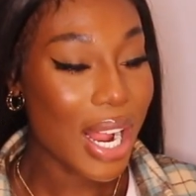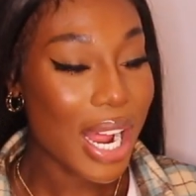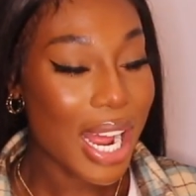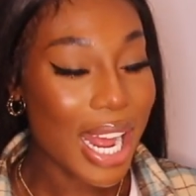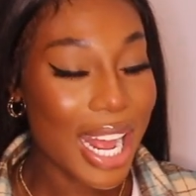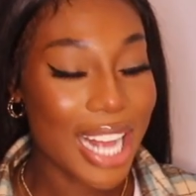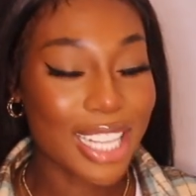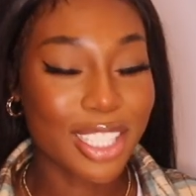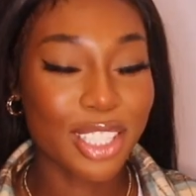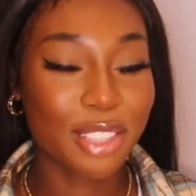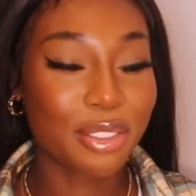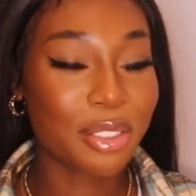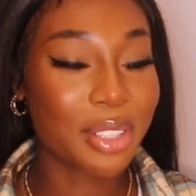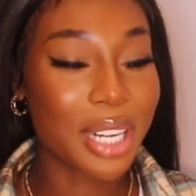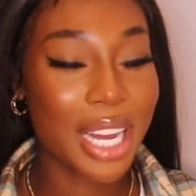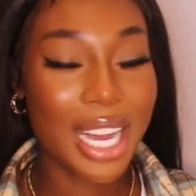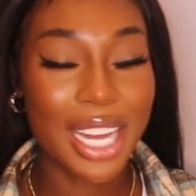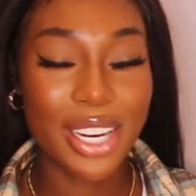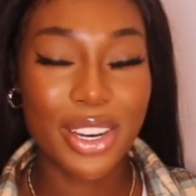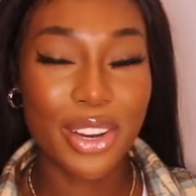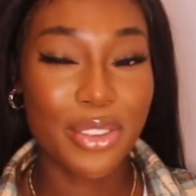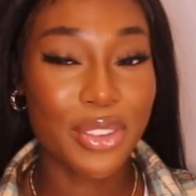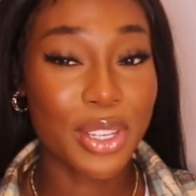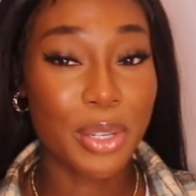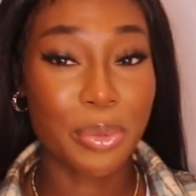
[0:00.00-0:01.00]
I just feel like I
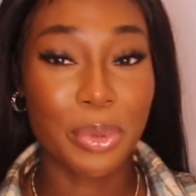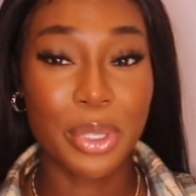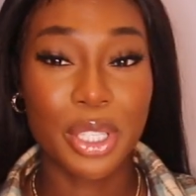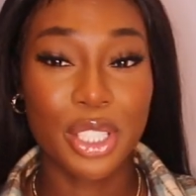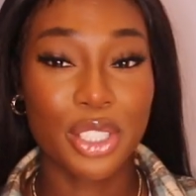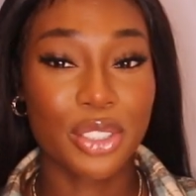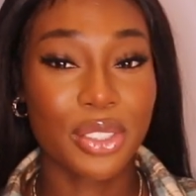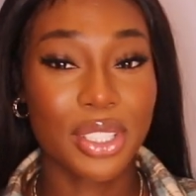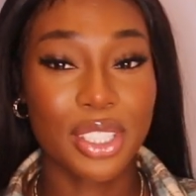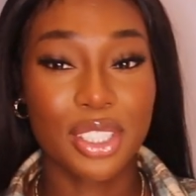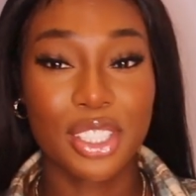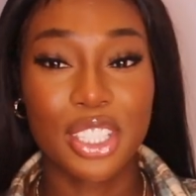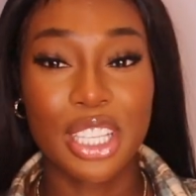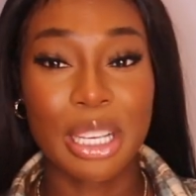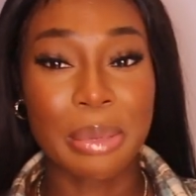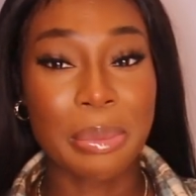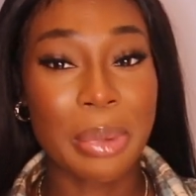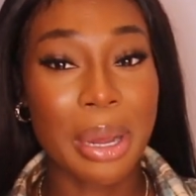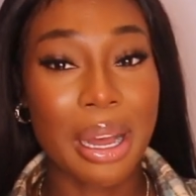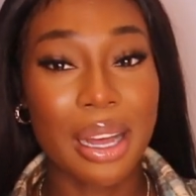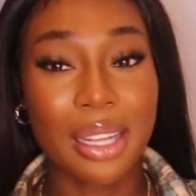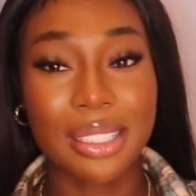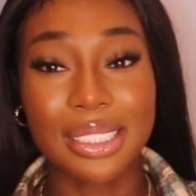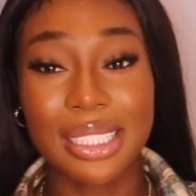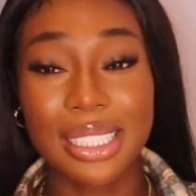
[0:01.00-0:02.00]
don't really want to drink too
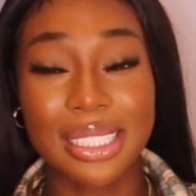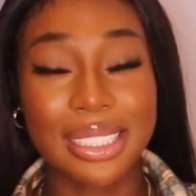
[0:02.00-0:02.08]
much.